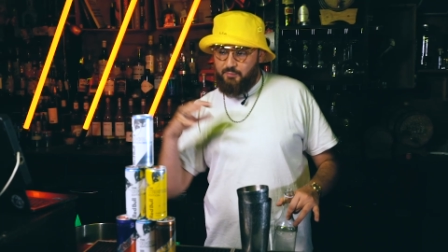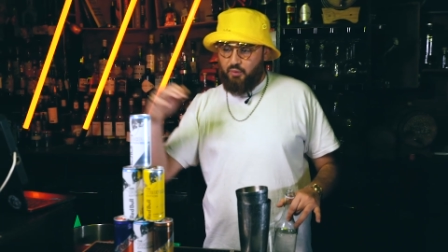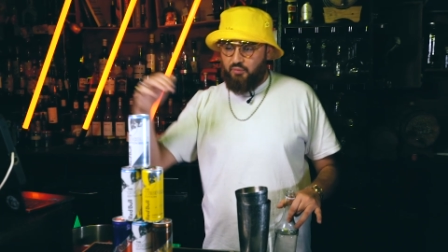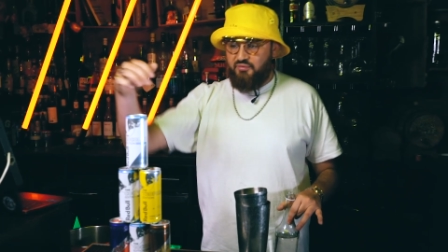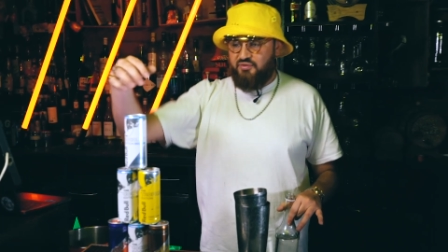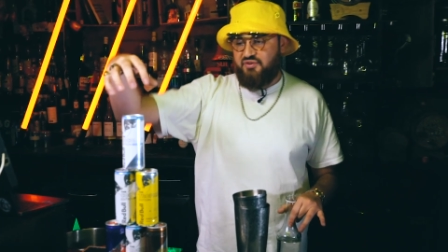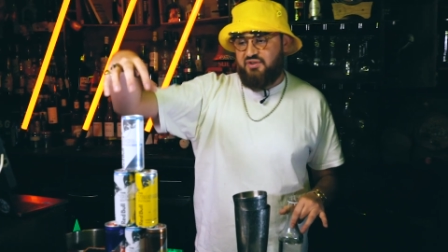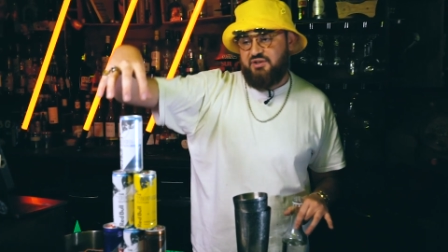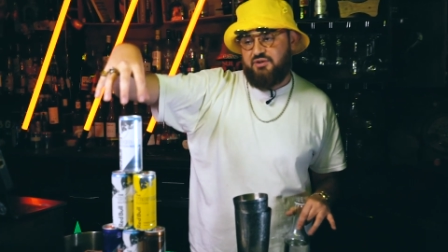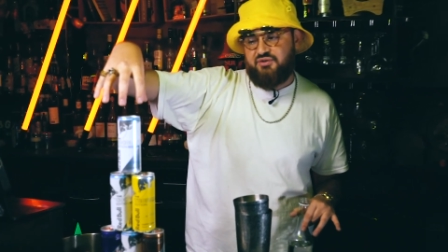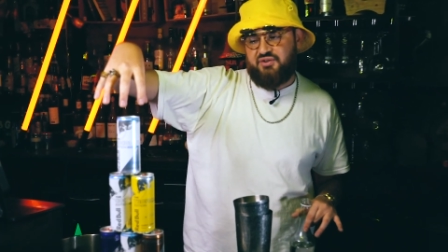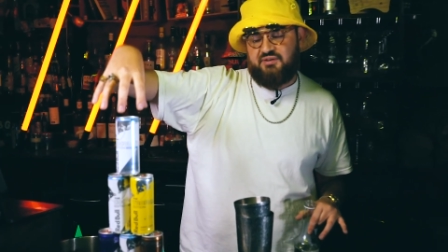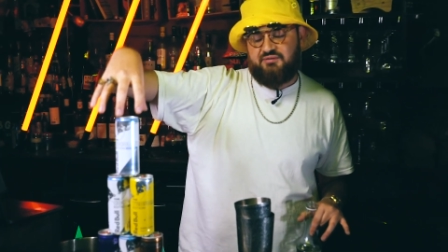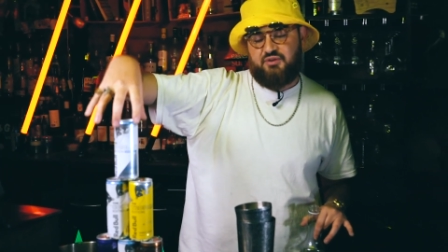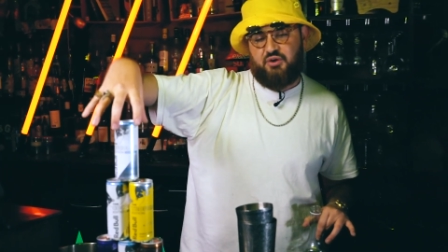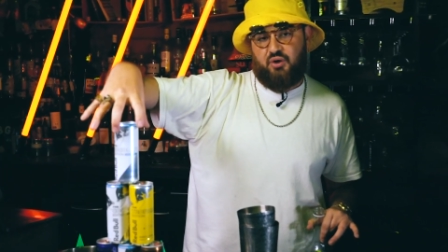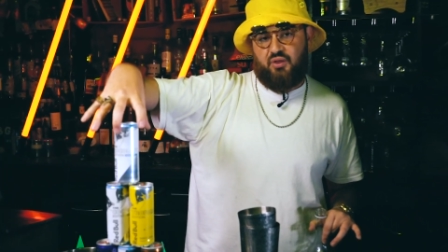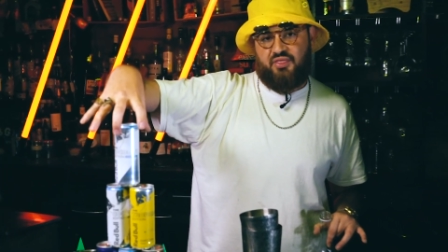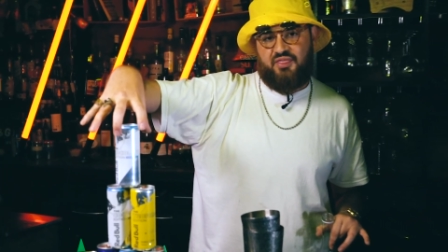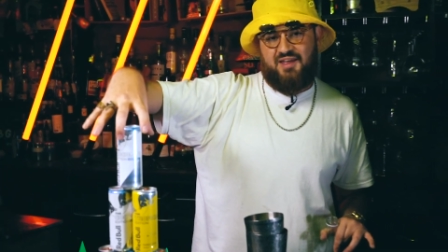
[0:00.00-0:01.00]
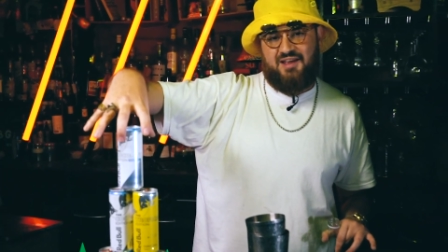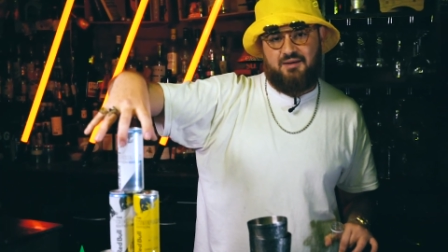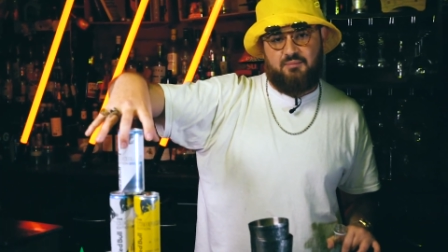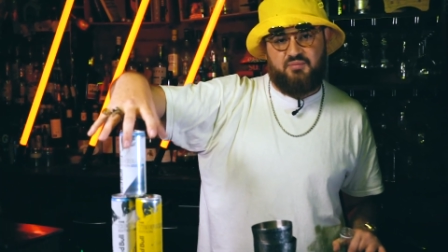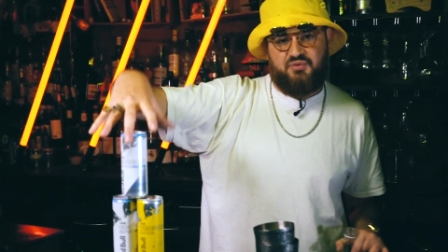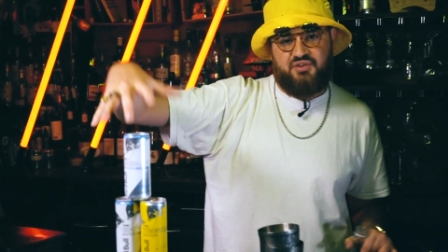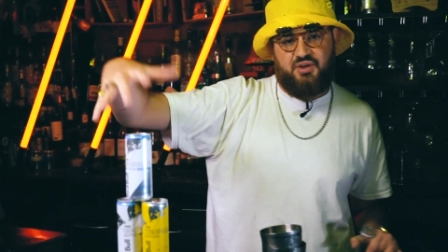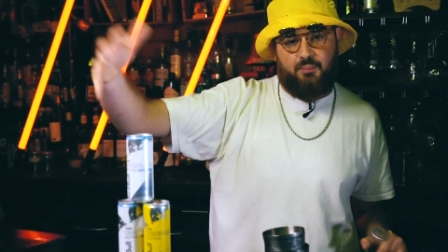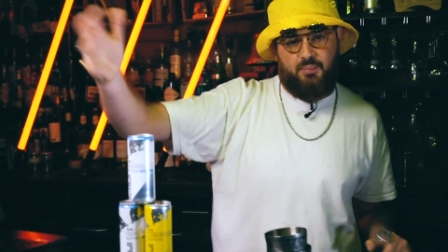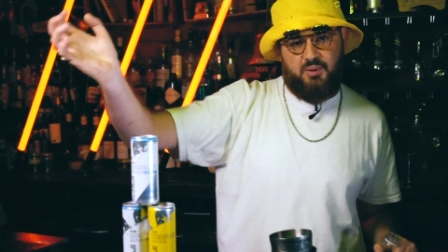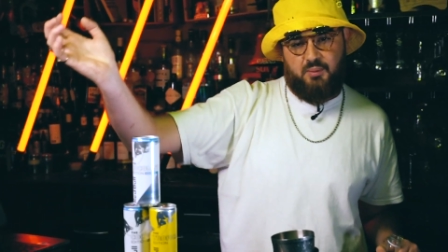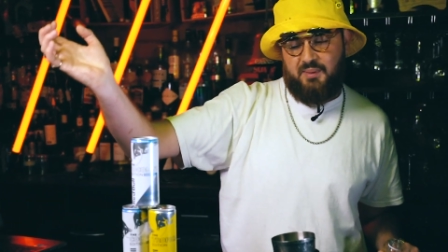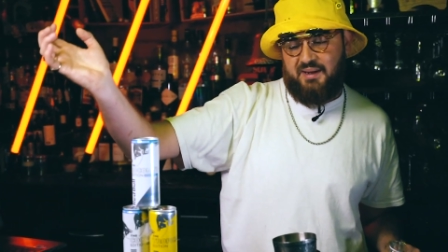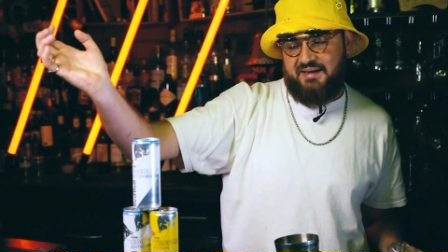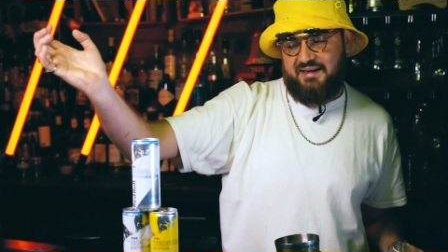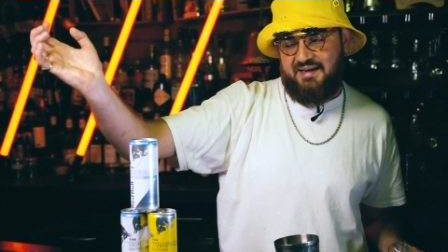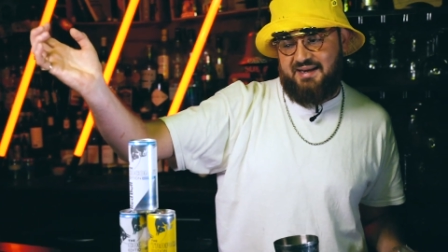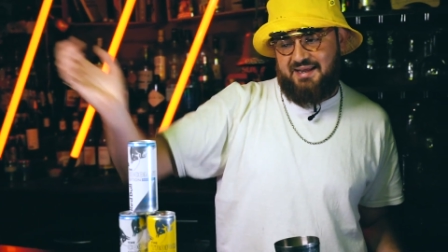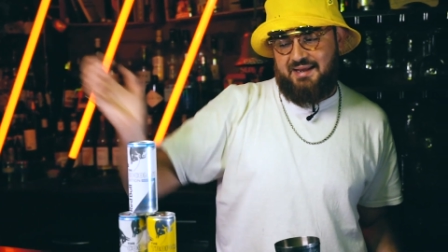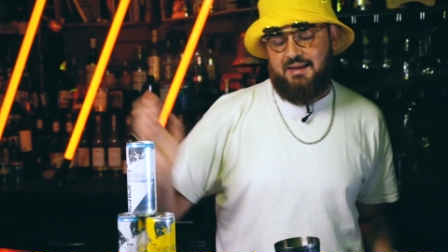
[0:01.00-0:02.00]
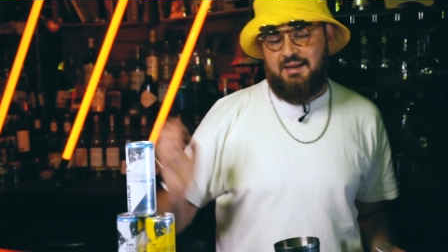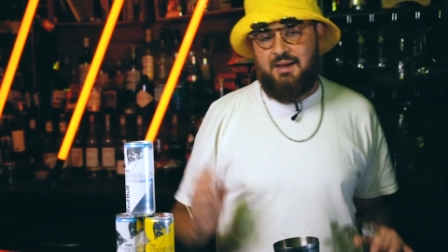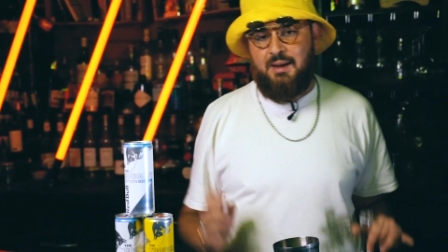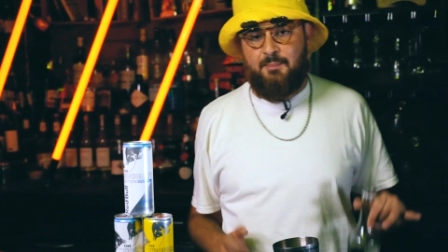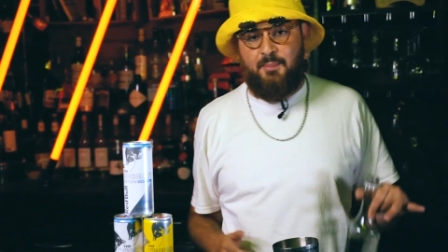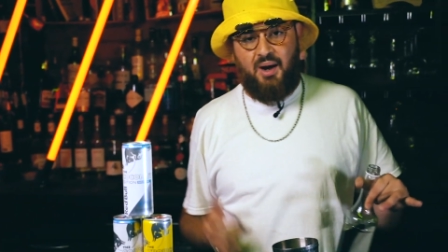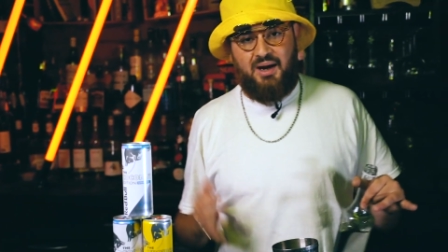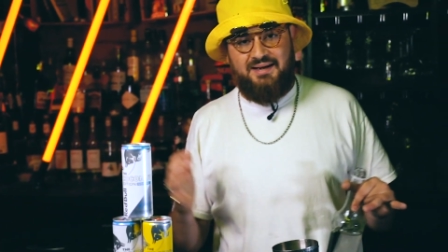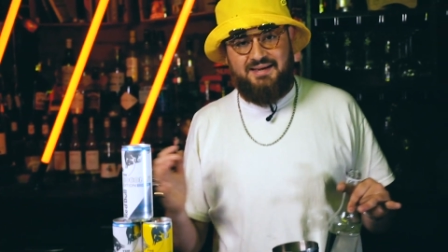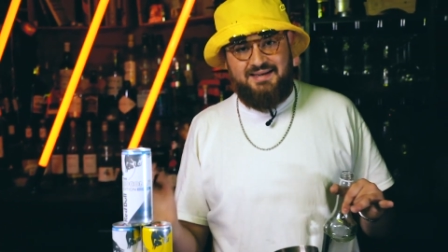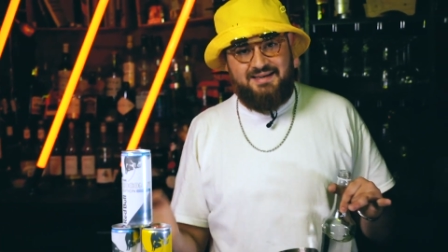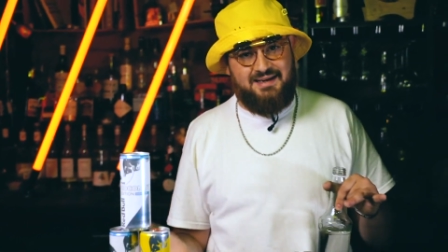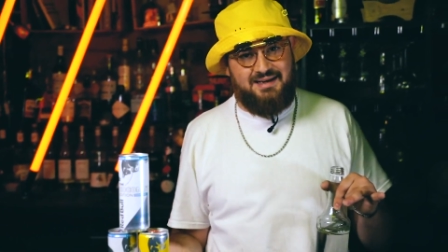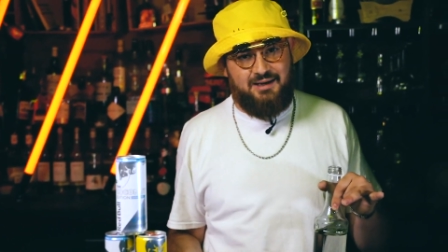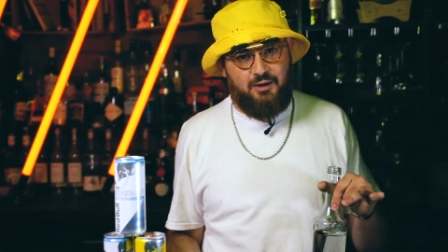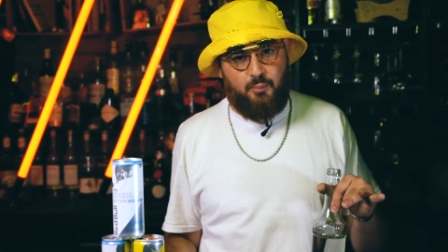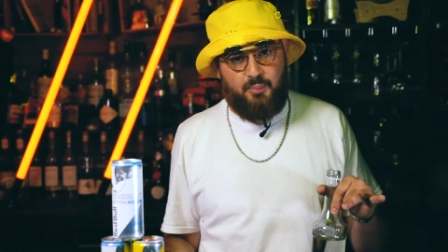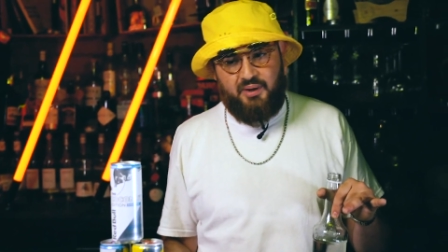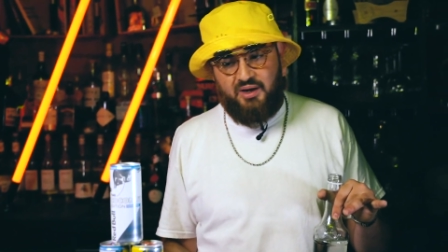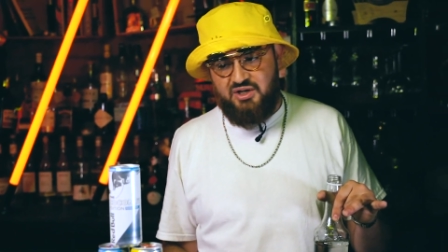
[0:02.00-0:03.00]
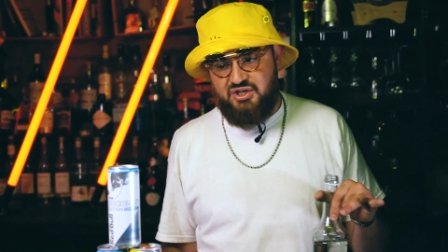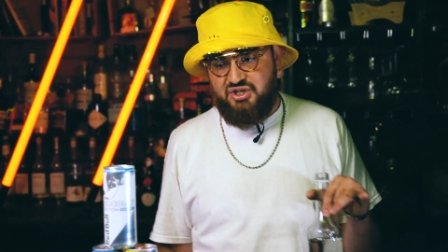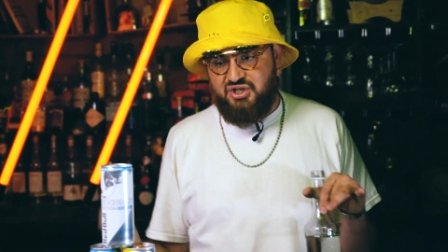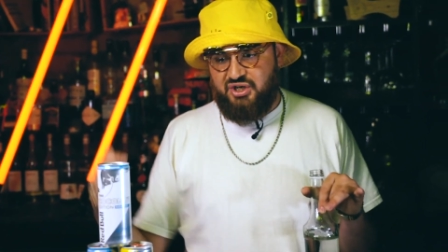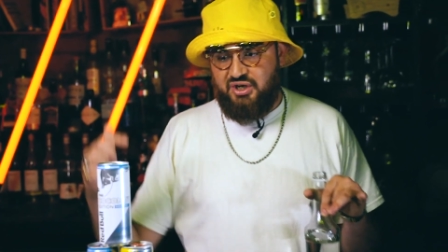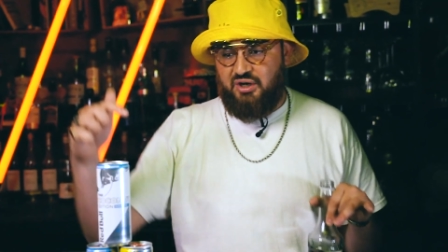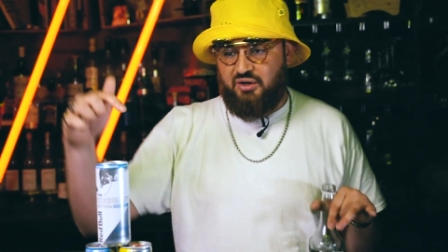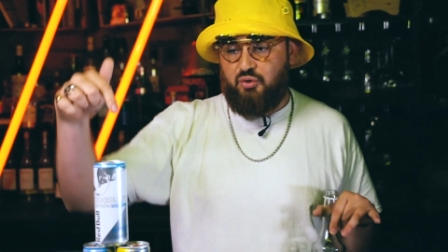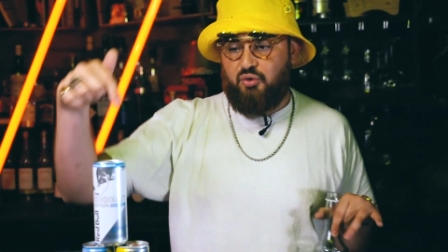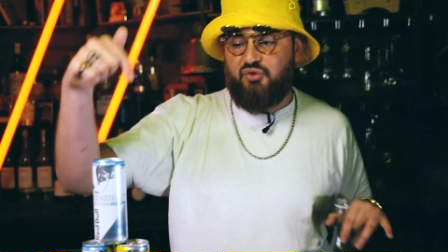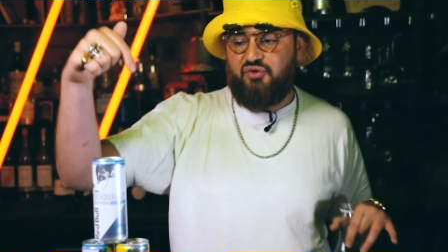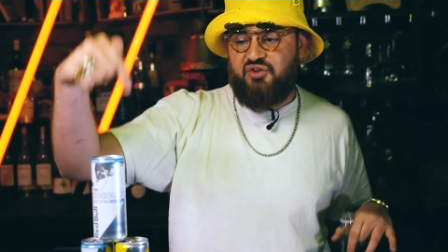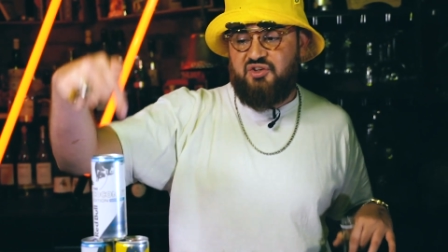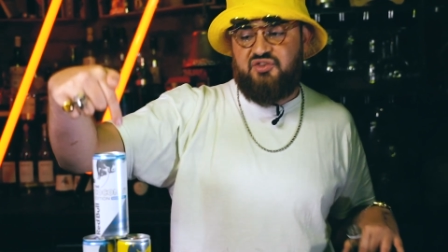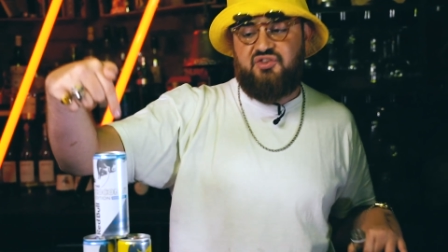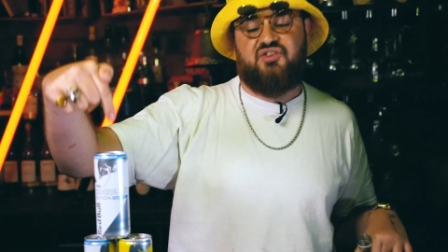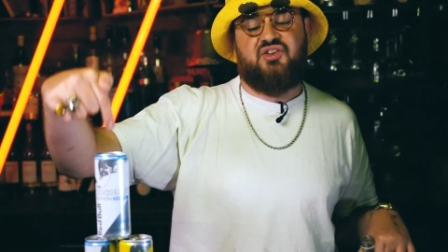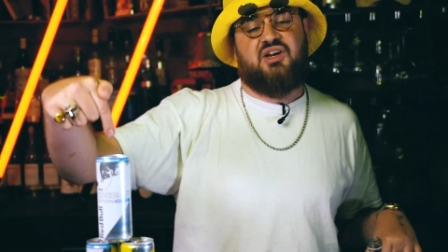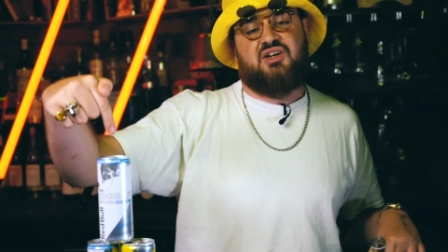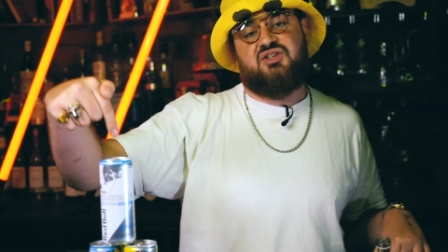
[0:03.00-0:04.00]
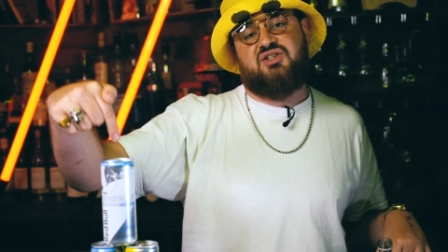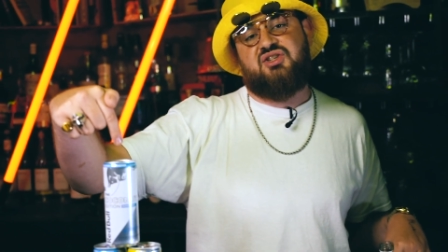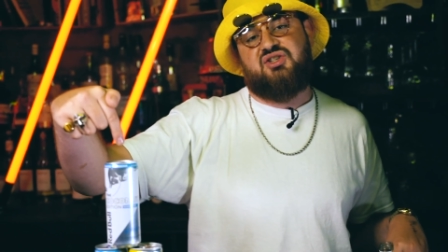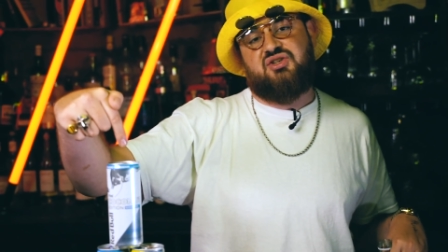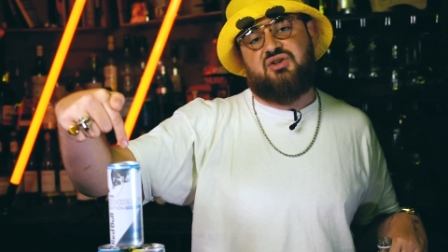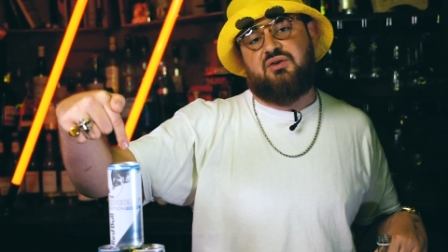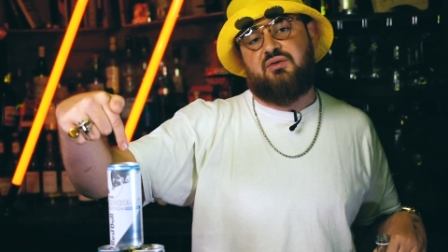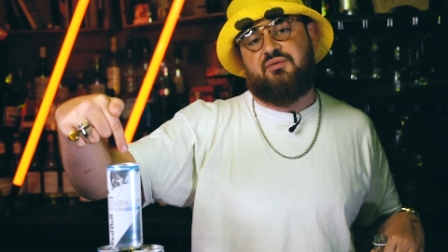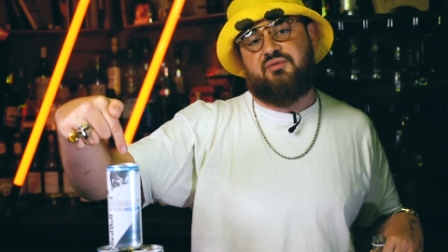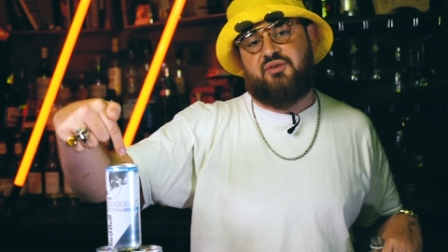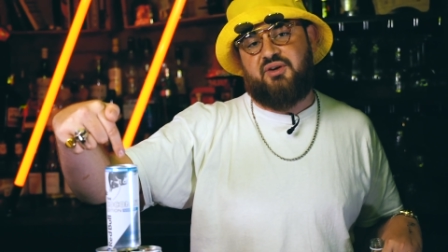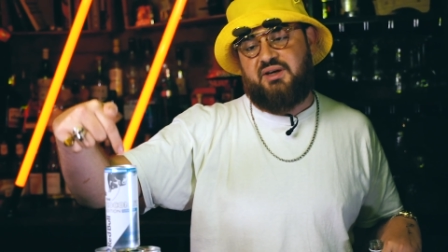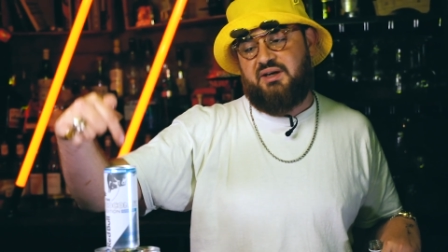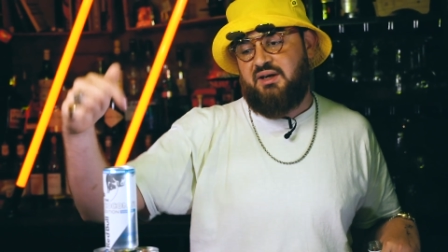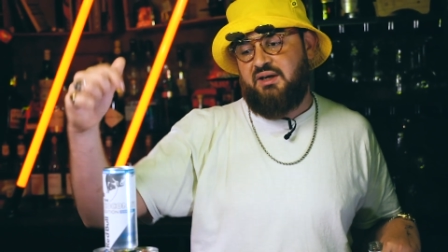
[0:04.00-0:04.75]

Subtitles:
Obviously, because I've got that, I'm supplementing it, but I need a little bit of sugar, because this is actually sugar-free.